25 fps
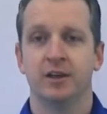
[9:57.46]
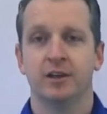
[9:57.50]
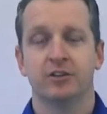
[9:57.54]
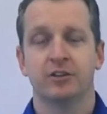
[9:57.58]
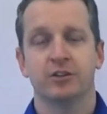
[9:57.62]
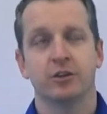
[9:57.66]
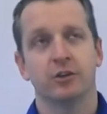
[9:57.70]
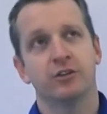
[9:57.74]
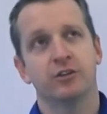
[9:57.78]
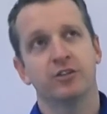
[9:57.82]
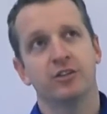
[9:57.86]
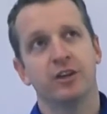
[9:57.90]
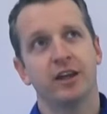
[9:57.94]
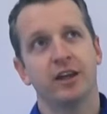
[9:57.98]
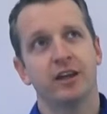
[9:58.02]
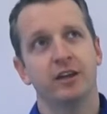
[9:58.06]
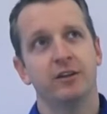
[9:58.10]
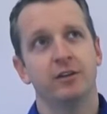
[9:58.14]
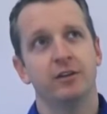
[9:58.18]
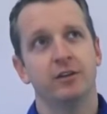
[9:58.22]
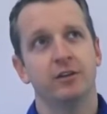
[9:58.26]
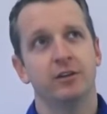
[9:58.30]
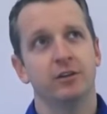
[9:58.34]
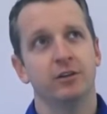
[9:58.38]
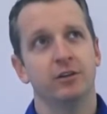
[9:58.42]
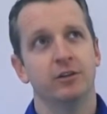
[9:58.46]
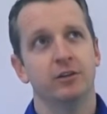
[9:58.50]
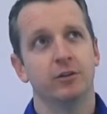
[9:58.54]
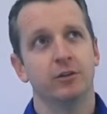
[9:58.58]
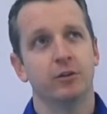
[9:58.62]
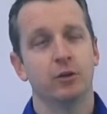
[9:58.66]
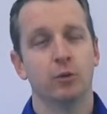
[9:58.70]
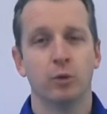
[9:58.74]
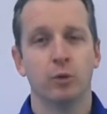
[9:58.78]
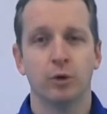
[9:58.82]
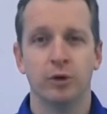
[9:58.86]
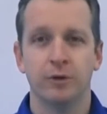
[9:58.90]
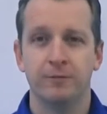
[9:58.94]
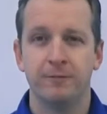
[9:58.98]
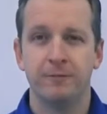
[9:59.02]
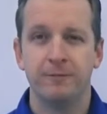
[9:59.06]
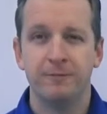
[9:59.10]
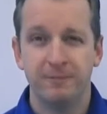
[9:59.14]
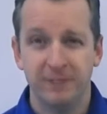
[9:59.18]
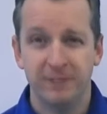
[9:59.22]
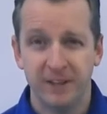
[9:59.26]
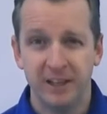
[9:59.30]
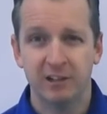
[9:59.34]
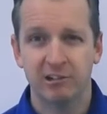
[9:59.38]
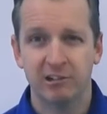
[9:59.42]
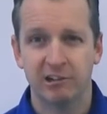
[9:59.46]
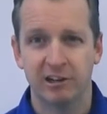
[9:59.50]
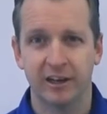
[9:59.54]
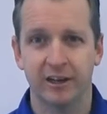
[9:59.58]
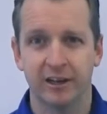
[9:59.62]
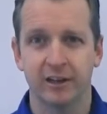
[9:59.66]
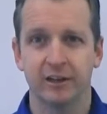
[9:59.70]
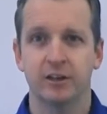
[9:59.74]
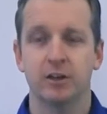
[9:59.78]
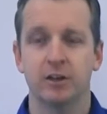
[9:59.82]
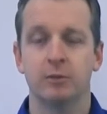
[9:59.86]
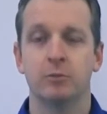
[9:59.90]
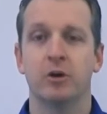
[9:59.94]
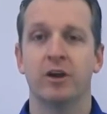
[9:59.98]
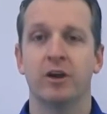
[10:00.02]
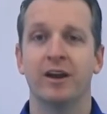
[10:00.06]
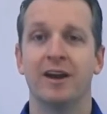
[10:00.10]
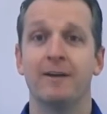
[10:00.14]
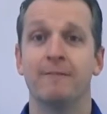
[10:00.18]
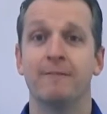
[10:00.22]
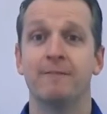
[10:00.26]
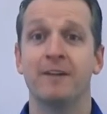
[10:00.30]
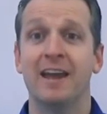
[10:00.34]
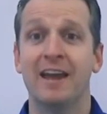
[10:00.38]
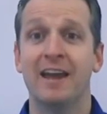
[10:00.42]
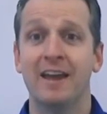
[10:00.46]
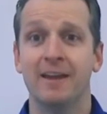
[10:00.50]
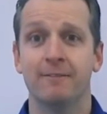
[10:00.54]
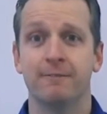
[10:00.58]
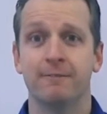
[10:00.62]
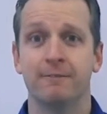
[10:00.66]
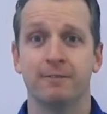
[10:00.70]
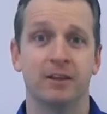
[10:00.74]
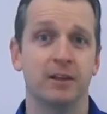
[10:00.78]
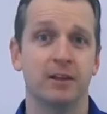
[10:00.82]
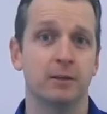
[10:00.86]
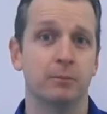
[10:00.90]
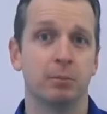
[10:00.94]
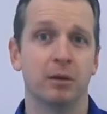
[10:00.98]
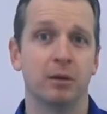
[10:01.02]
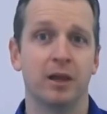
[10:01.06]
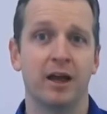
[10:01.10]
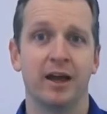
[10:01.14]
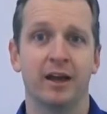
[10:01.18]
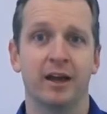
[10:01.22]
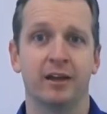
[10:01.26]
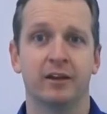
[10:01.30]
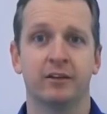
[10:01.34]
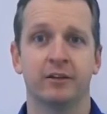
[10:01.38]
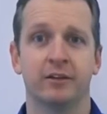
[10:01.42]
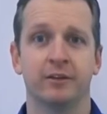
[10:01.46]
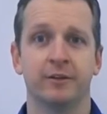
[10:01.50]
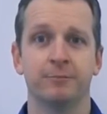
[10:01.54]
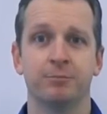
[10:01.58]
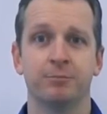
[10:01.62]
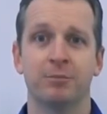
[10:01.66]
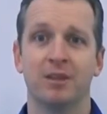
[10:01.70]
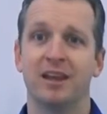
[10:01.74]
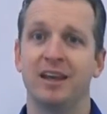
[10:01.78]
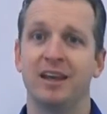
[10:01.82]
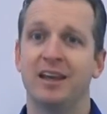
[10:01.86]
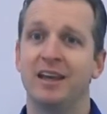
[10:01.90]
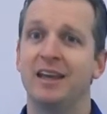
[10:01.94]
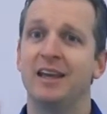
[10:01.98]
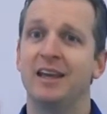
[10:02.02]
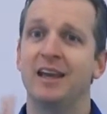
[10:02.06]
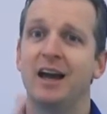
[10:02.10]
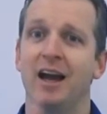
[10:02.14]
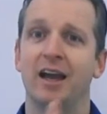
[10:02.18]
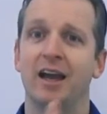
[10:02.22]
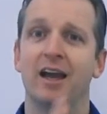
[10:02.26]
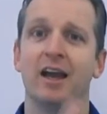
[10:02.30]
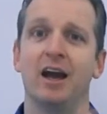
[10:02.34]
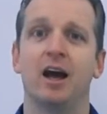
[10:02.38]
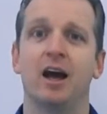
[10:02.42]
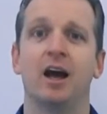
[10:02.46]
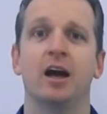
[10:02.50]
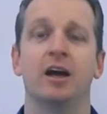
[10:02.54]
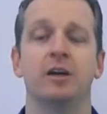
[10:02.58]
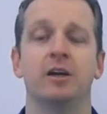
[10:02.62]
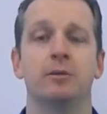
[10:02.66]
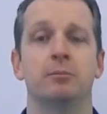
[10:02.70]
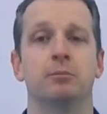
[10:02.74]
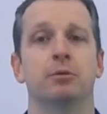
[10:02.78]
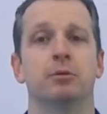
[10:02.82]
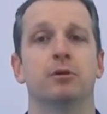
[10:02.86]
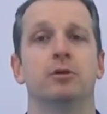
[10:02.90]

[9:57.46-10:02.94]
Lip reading: So say the word fearing, you might have F in black, EAR in